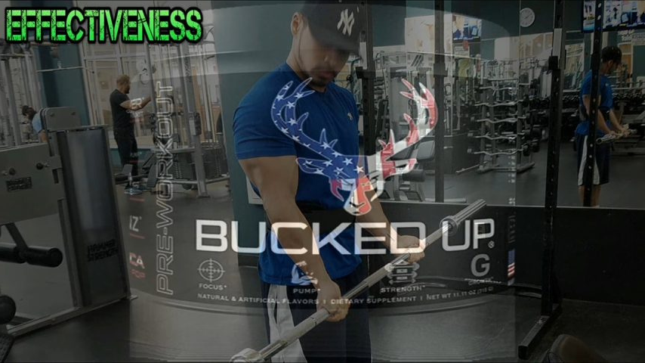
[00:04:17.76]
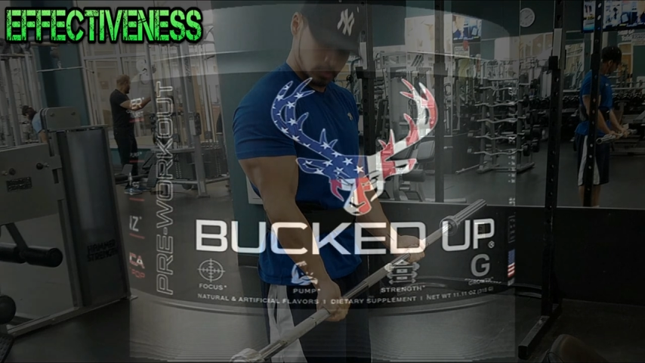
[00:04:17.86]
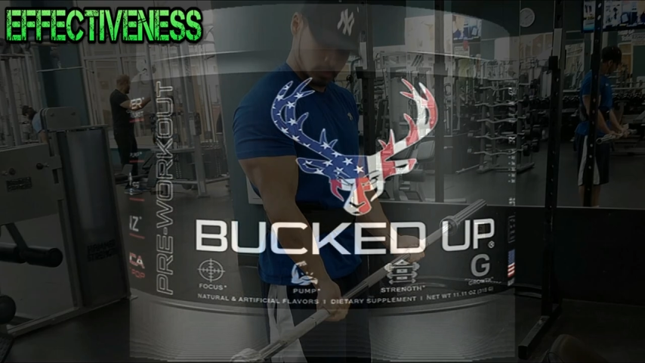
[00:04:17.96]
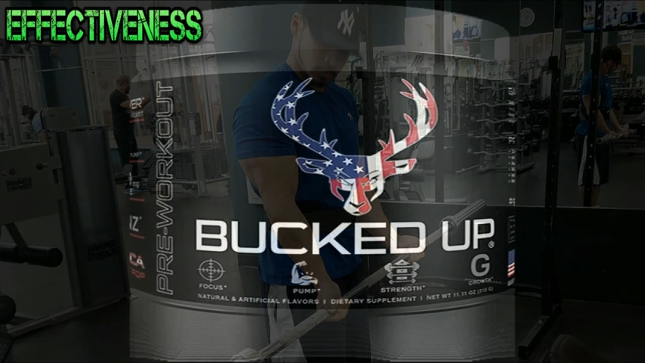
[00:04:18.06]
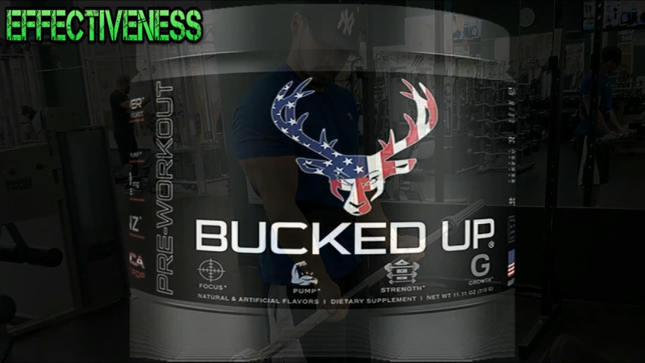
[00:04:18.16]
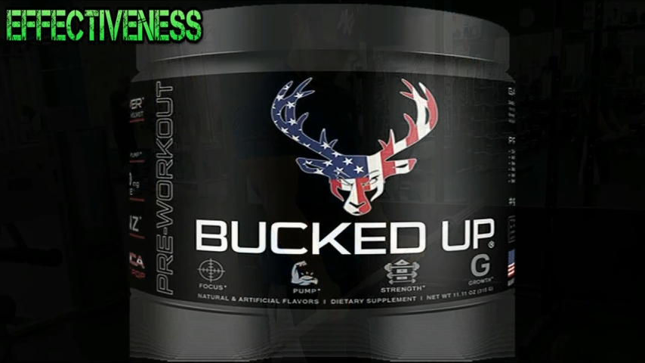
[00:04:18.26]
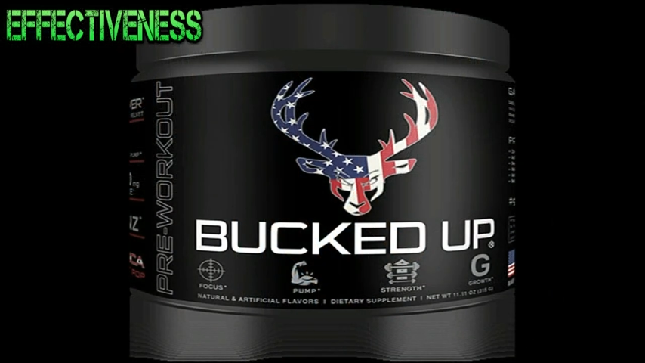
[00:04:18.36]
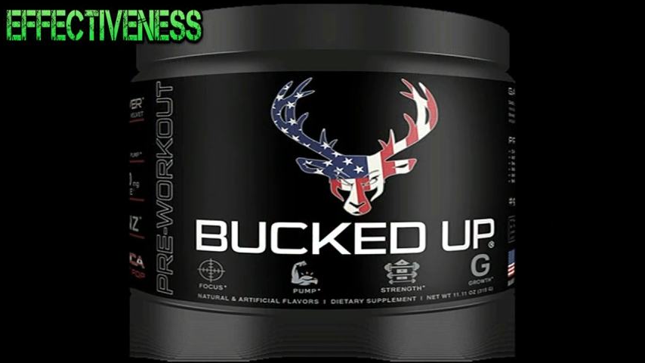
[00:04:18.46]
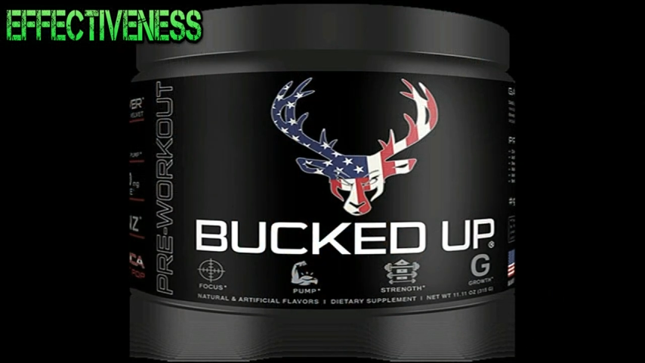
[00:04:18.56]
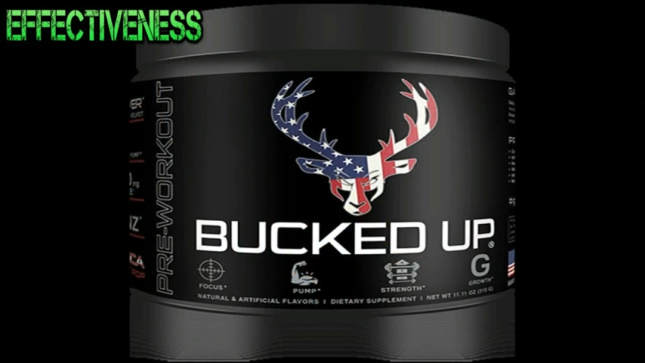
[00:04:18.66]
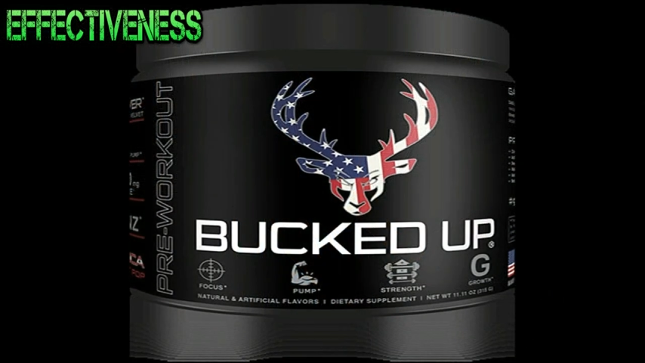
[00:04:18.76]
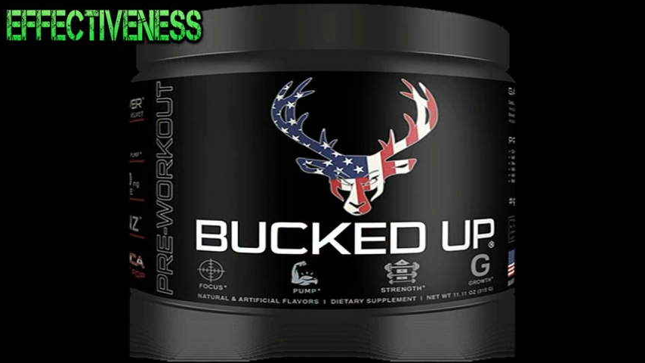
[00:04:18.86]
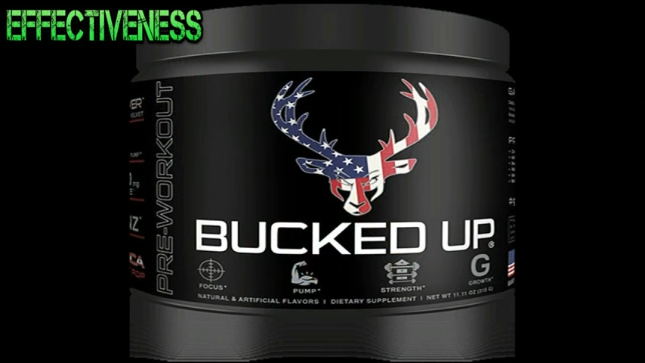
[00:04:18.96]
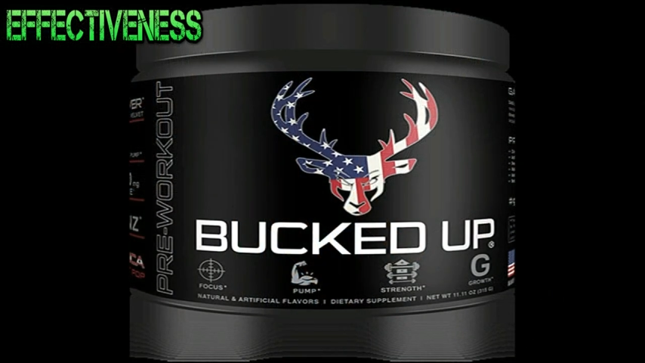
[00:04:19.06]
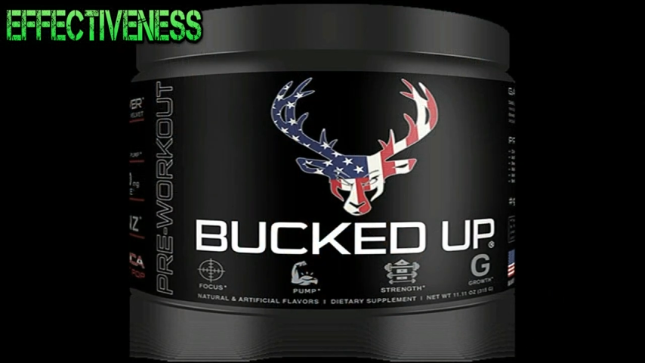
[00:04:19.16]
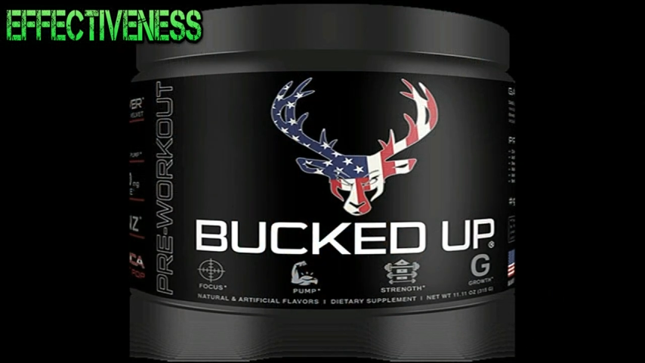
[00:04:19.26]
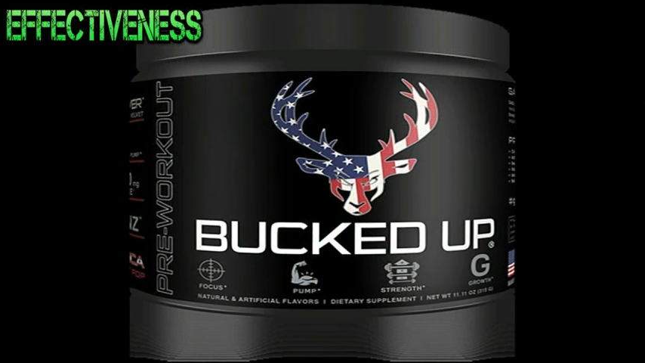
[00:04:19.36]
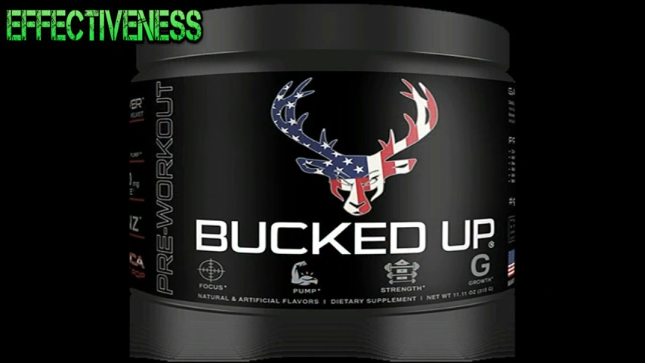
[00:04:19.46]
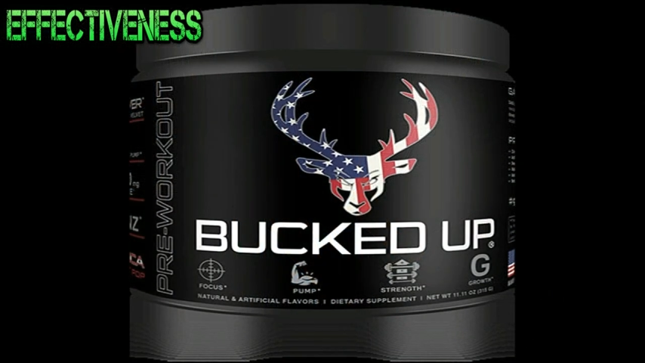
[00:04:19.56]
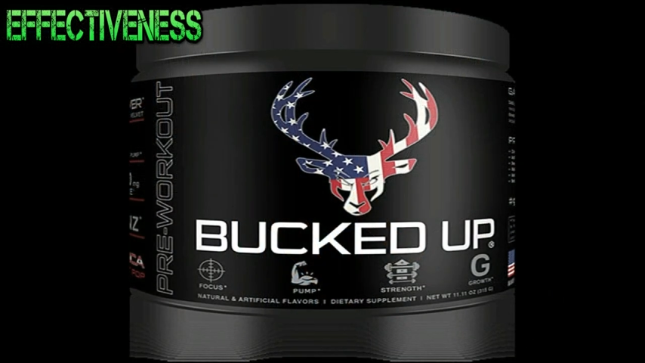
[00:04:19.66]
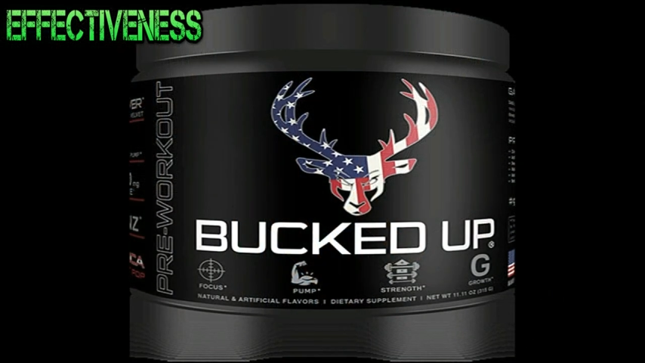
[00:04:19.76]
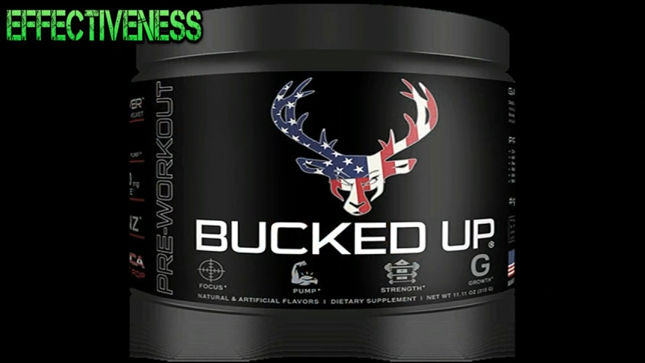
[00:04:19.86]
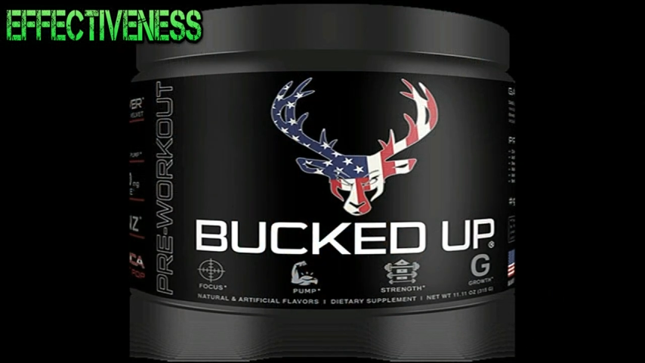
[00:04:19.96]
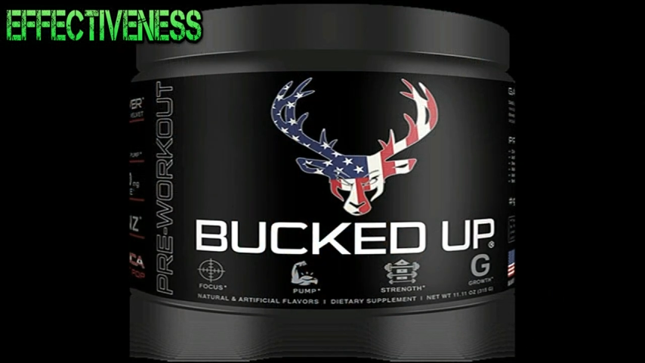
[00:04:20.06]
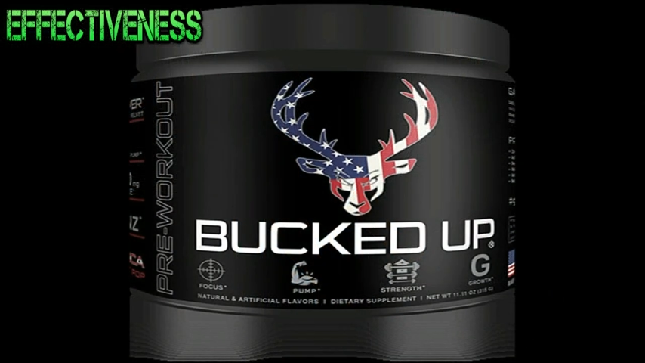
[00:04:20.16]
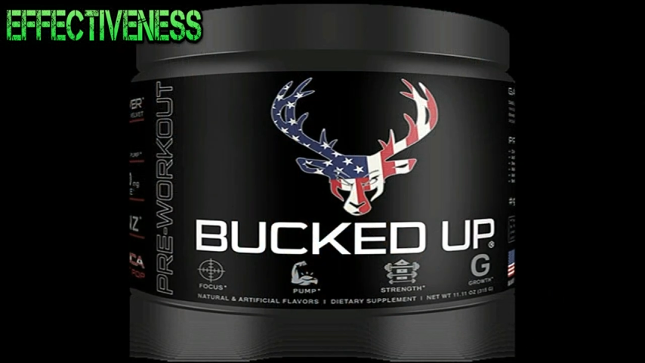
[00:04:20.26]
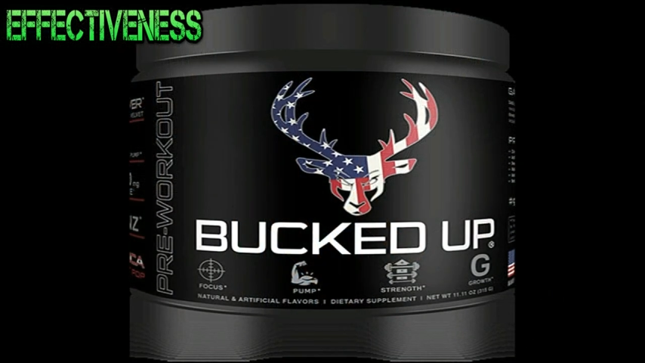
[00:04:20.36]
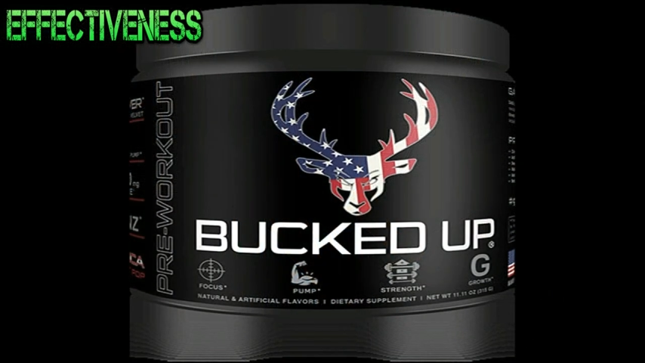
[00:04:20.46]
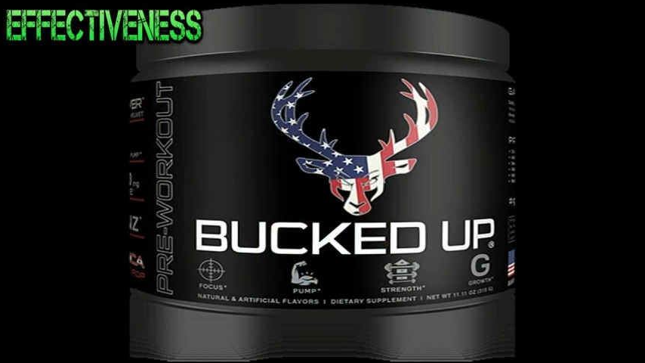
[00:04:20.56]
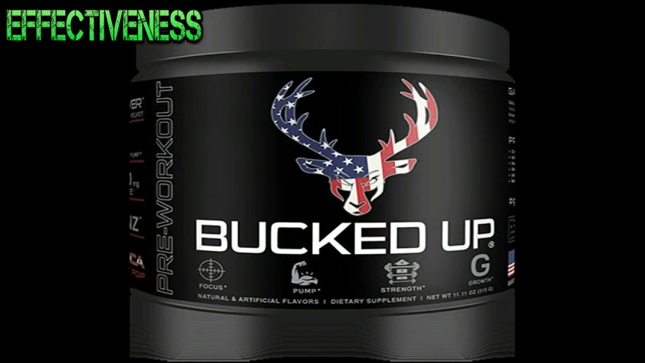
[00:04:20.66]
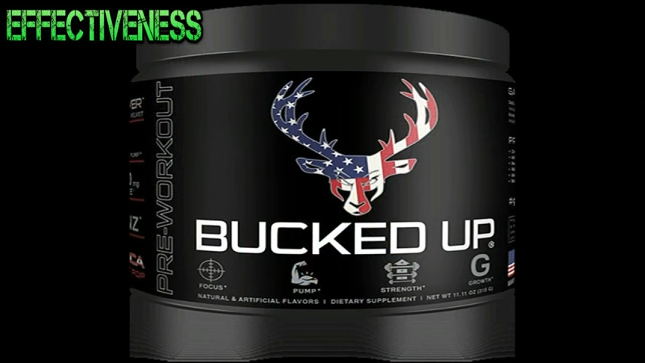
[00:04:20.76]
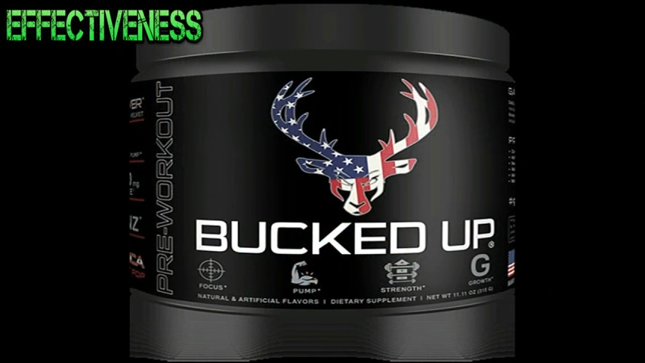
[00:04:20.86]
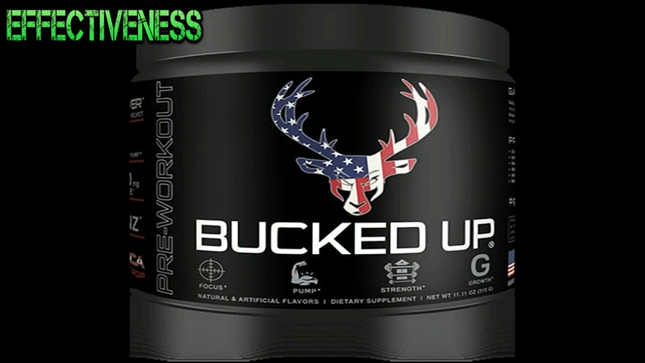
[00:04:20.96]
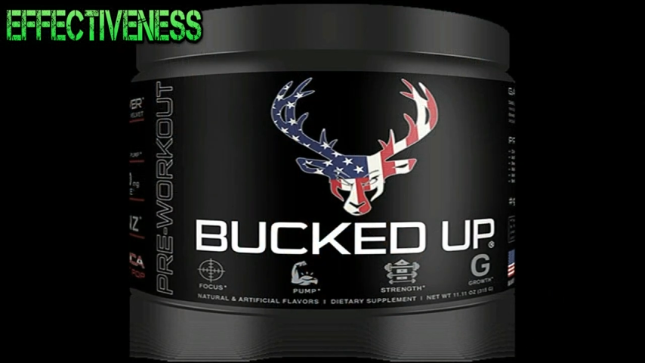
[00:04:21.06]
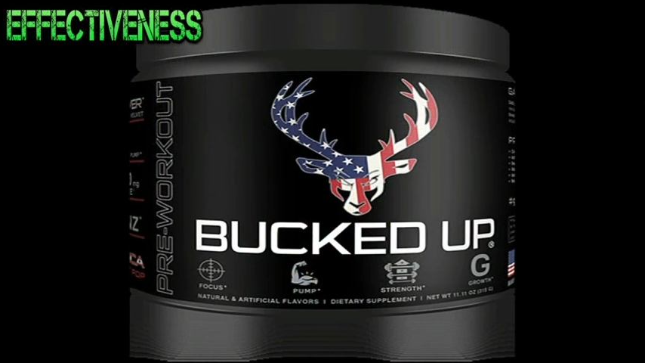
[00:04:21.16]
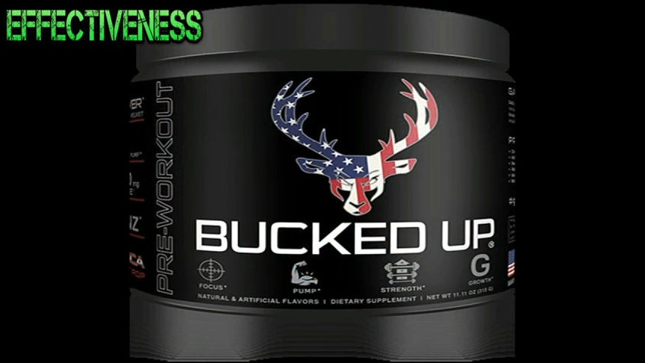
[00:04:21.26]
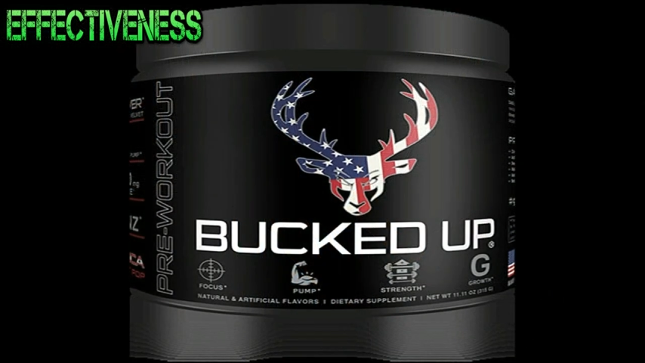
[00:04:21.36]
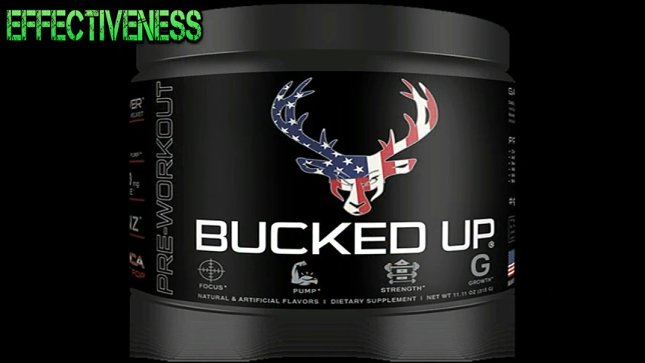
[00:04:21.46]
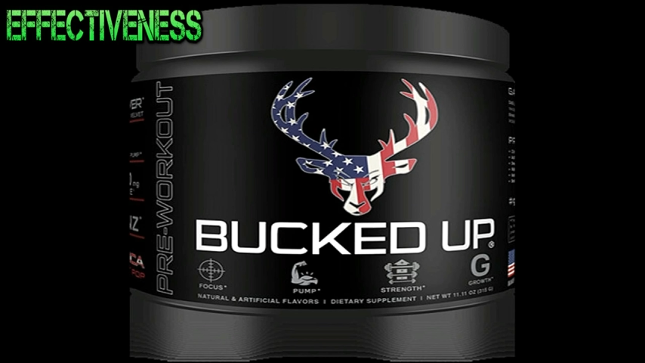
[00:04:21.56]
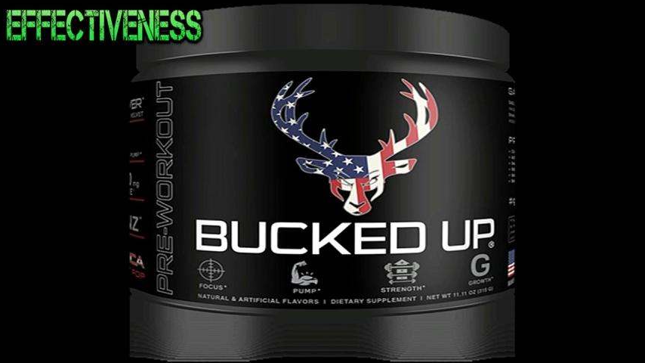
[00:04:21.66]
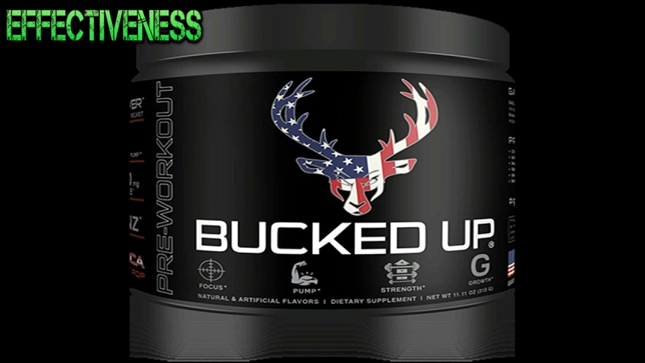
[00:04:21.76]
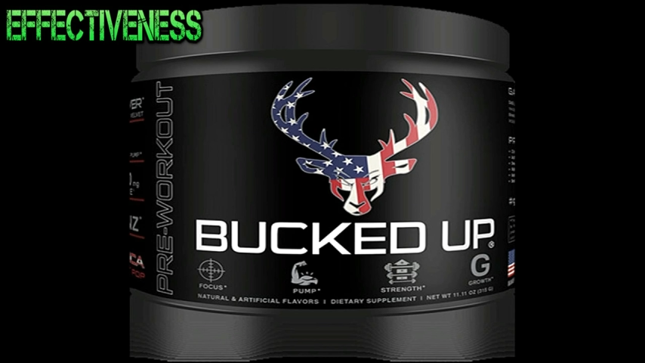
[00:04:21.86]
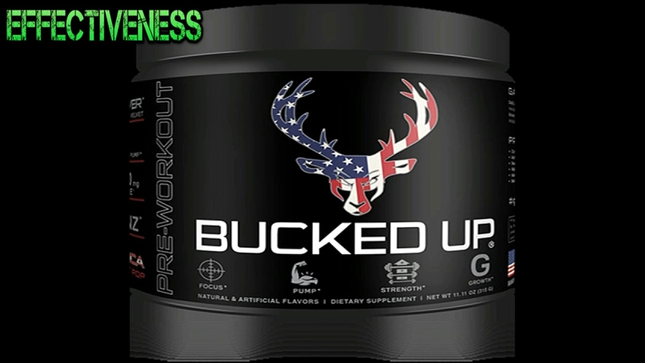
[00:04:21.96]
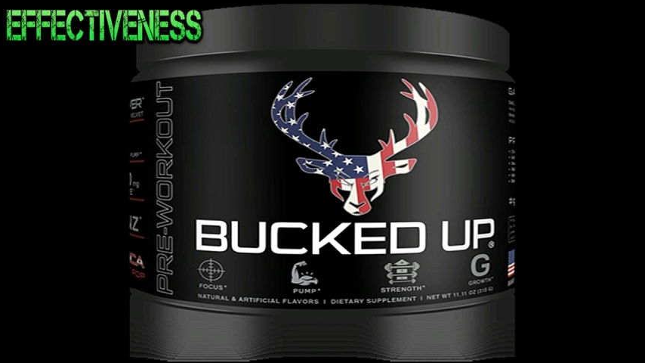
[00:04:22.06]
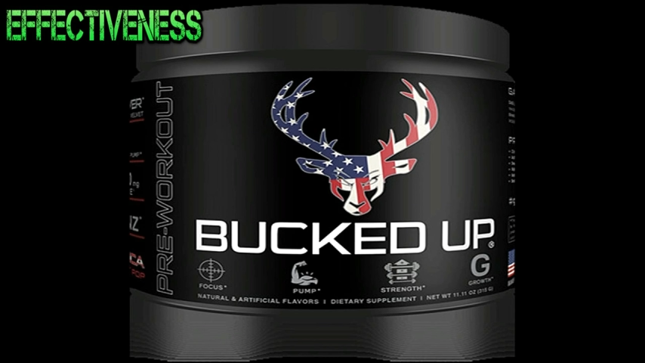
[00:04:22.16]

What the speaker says: [unreadable: no face in view]